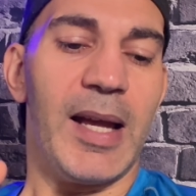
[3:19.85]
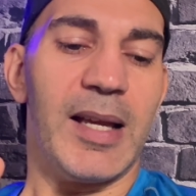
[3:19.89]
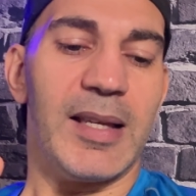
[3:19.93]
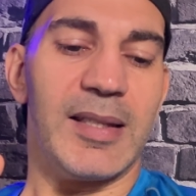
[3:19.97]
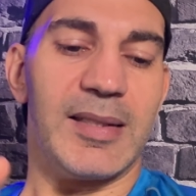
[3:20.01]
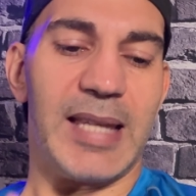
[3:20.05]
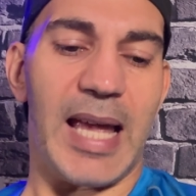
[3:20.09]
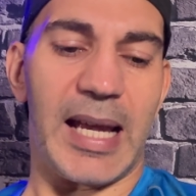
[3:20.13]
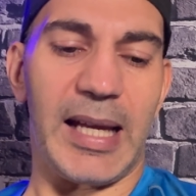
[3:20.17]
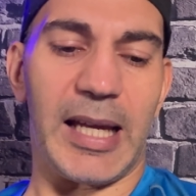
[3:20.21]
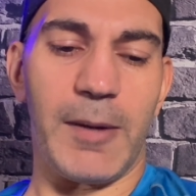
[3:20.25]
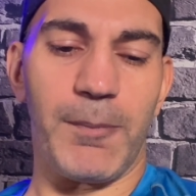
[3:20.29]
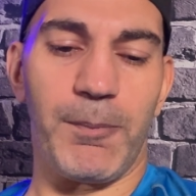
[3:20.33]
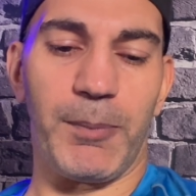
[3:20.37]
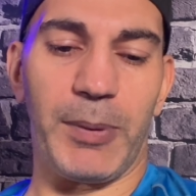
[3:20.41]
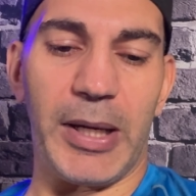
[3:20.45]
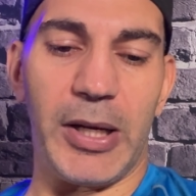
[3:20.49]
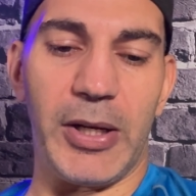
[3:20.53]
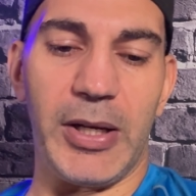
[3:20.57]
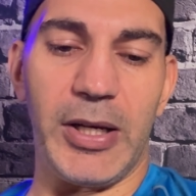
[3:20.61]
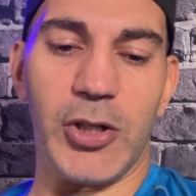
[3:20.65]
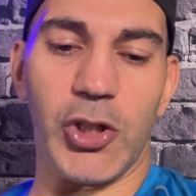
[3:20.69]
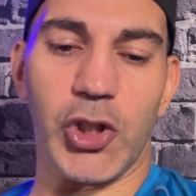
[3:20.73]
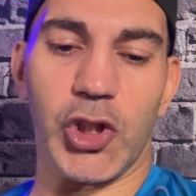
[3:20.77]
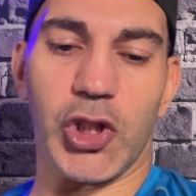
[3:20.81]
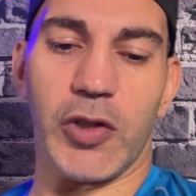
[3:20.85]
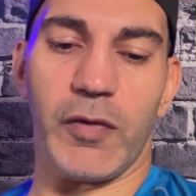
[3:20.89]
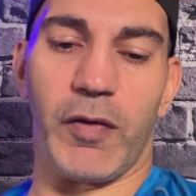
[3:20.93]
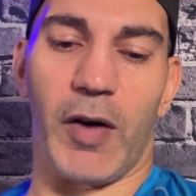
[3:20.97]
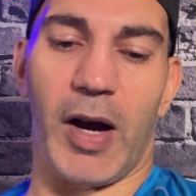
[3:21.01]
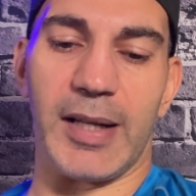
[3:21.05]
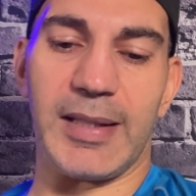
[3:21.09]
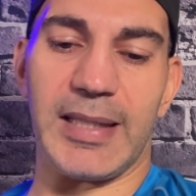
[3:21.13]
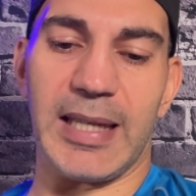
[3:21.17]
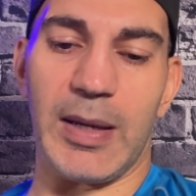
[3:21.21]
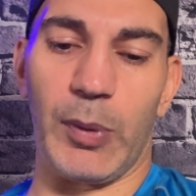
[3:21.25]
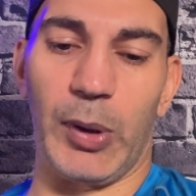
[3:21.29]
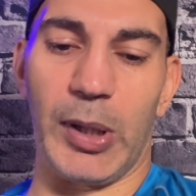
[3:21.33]
Second player here is
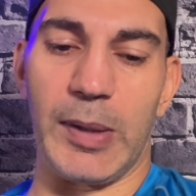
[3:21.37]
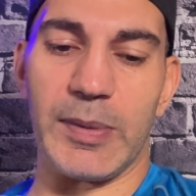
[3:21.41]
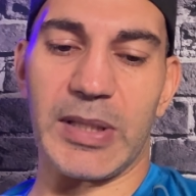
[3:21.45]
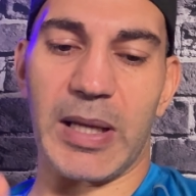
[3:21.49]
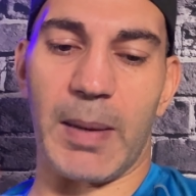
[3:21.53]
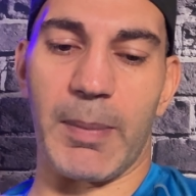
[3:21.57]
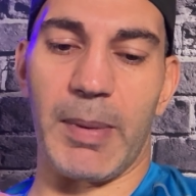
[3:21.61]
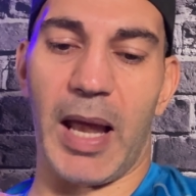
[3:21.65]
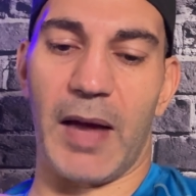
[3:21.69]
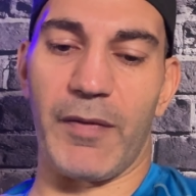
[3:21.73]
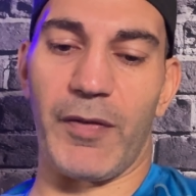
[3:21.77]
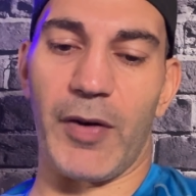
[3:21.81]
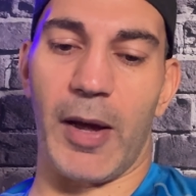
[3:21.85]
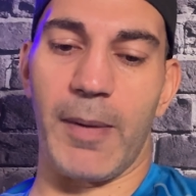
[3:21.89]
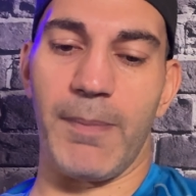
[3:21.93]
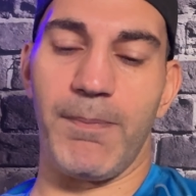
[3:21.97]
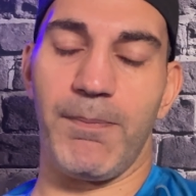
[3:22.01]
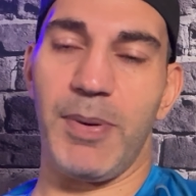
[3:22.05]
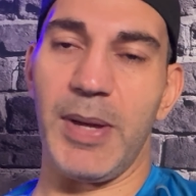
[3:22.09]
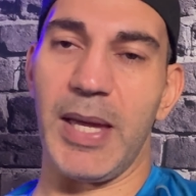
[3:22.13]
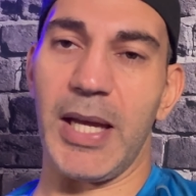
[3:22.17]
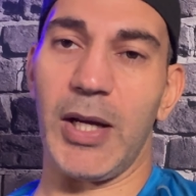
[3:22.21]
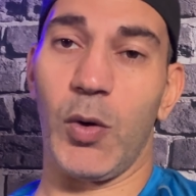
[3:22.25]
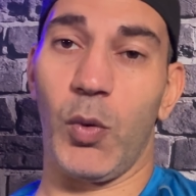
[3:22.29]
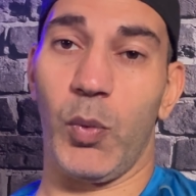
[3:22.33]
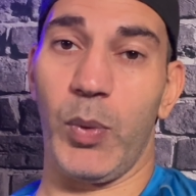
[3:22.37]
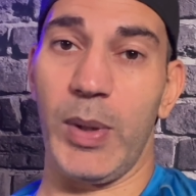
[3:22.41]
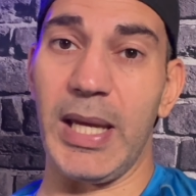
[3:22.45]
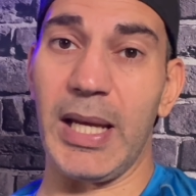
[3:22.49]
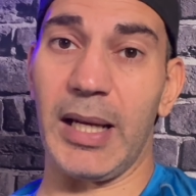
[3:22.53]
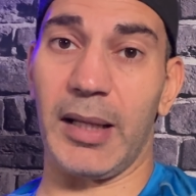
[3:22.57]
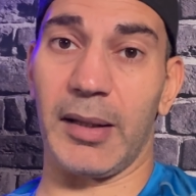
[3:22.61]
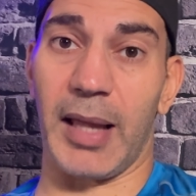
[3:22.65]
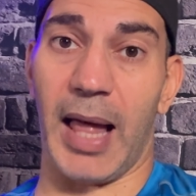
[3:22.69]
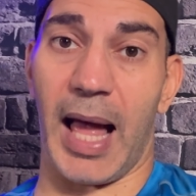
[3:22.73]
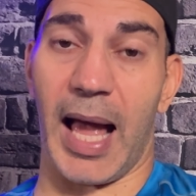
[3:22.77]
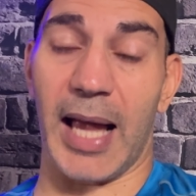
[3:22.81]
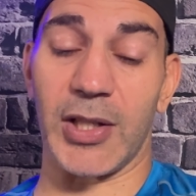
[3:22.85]
Javonte Williams, coming off a big
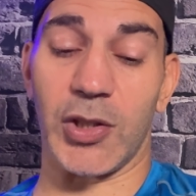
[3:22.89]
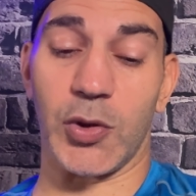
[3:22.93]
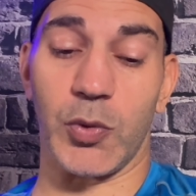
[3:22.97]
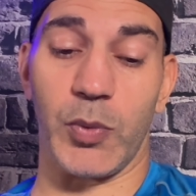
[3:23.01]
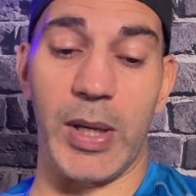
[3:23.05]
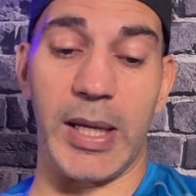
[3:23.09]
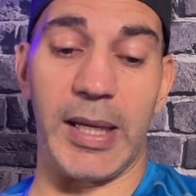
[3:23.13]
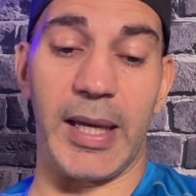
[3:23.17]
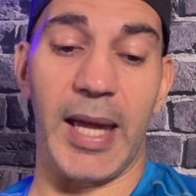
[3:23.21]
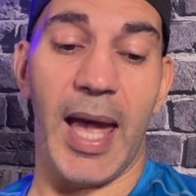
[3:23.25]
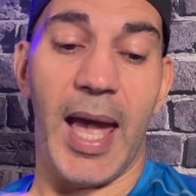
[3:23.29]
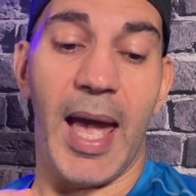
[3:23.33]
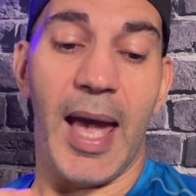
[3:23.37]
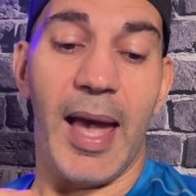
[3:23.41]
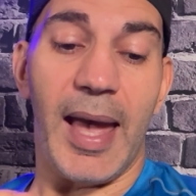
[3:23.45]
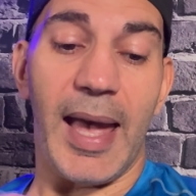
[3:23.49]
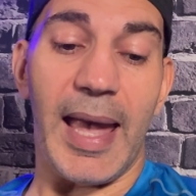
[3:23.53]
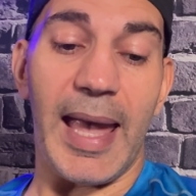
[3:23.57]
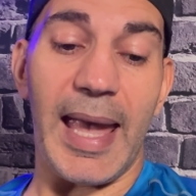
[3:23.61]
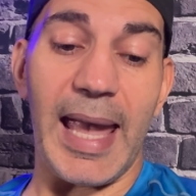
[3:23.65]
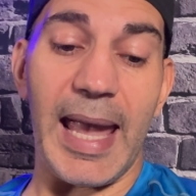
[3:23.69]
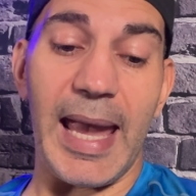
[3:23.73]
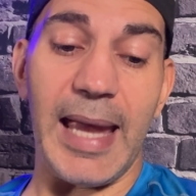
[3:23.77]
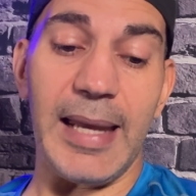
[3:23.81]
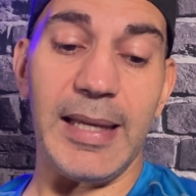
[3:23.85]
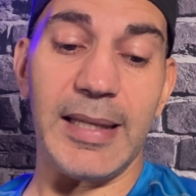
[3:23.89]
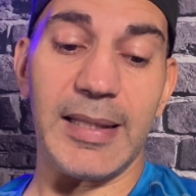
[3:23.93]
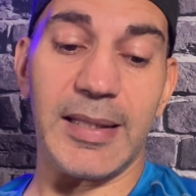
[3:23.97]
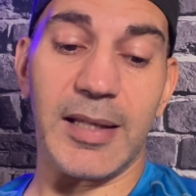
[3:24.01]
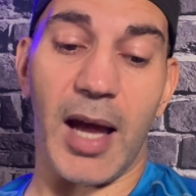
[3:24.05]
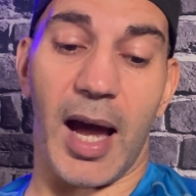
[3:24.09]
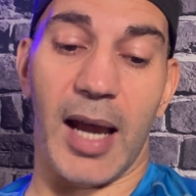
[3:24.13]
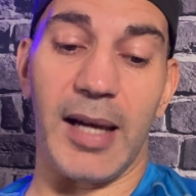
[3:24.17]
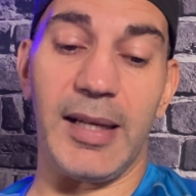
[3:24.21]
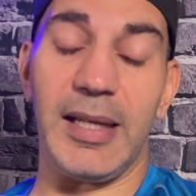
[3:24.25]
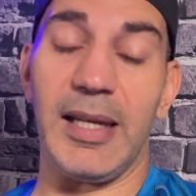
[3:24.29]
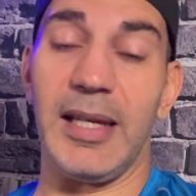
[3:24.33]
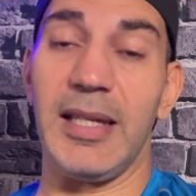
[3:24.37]
week last week, and he's
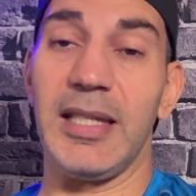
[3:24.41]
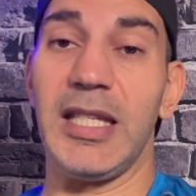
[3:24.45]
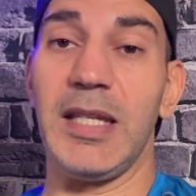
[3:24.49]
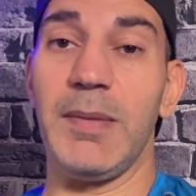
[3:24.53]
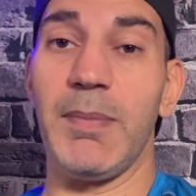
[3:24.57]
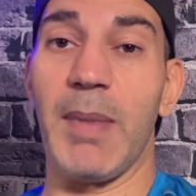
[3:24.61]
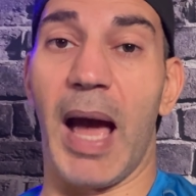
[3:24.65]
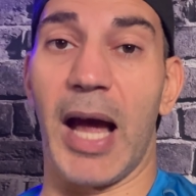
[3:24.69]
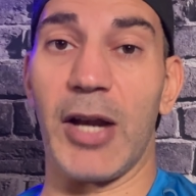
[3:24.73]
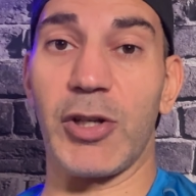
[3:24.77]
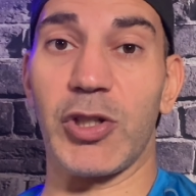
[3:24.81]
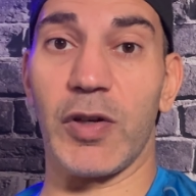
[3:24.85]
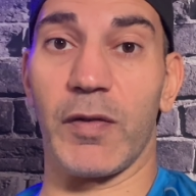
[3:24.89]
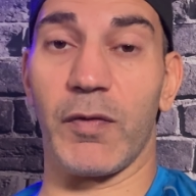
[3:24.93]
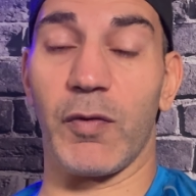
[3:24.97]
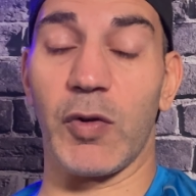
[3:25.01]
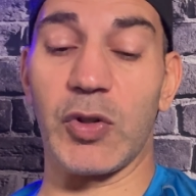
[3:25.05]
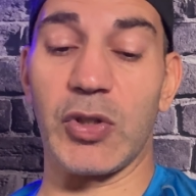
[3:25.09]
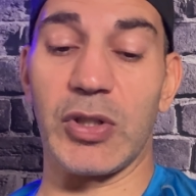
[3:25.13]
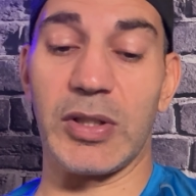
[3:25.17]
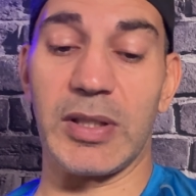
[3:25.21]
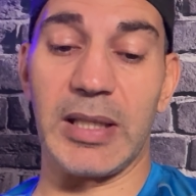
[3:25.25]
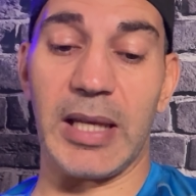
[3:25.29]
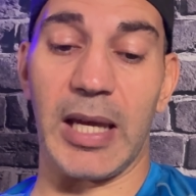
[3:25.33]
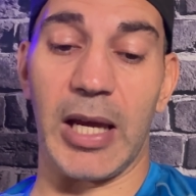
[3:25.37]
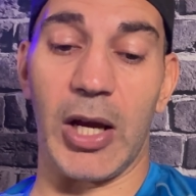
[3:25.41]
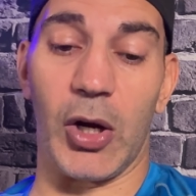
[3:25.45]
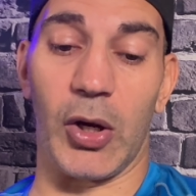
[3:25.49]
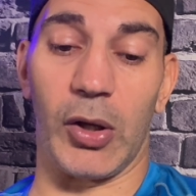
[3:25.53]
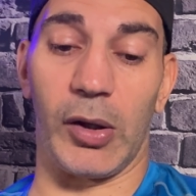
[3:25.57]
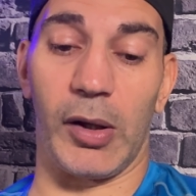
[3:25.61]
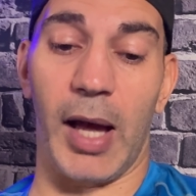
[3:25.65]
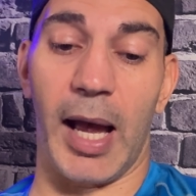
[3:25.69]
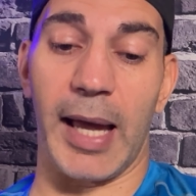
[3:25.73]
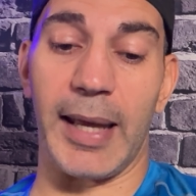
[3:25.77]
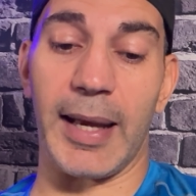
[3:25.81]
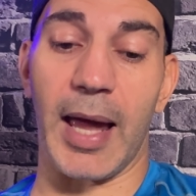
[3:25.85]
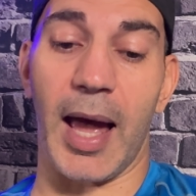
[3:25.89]
got an easy matchup versus
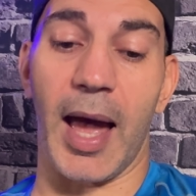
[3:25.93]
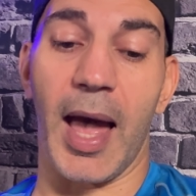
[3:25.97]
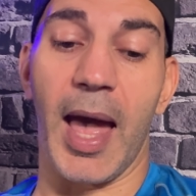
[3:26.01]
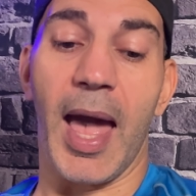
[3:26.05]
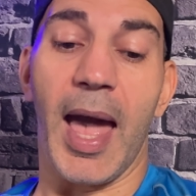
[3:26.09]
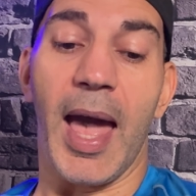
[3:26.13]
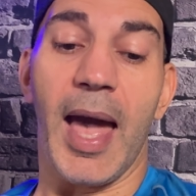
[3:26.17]
Carolina.